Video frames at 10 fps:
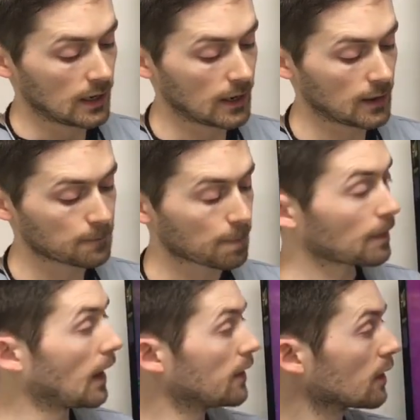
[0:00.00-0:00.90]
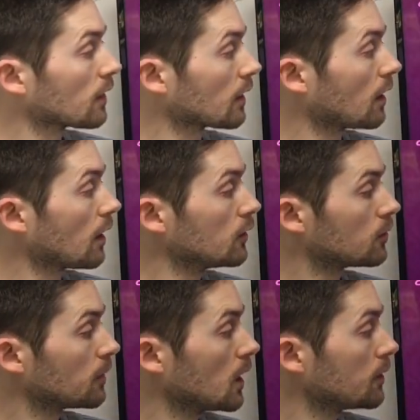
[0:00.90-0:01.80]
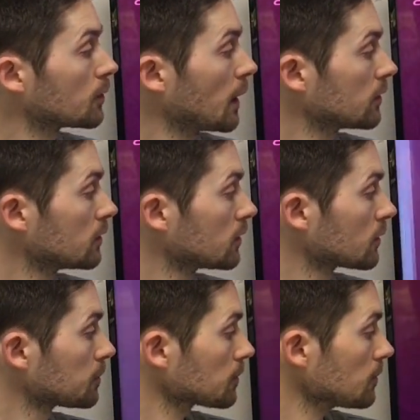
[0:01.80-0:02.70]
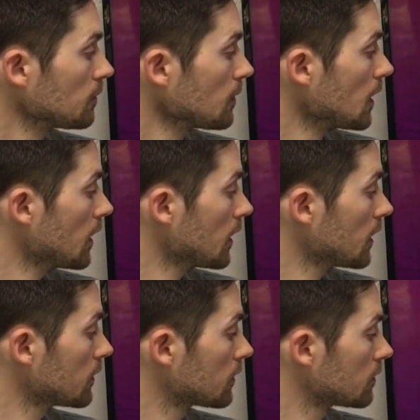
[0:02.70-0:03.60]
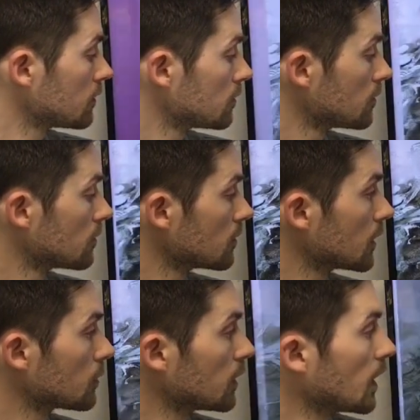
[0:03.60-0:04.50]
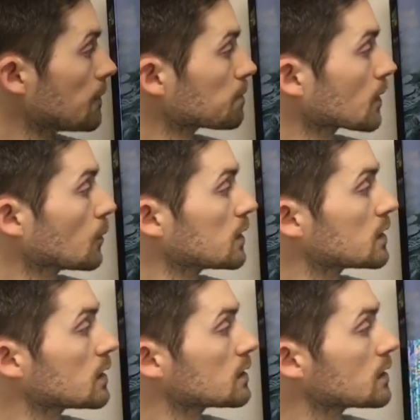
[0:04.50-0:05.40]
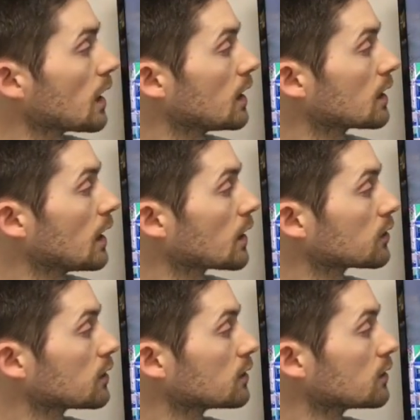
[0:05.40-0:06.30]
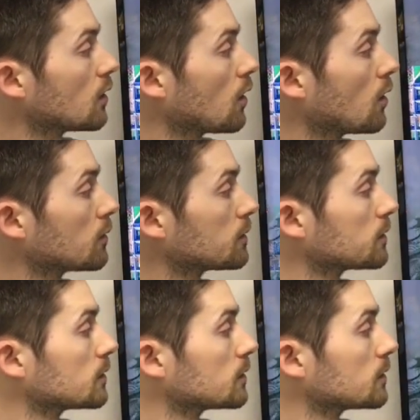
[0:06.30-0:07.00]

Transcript: And the other thing that I use for nervous patients is this one here, which is a collection of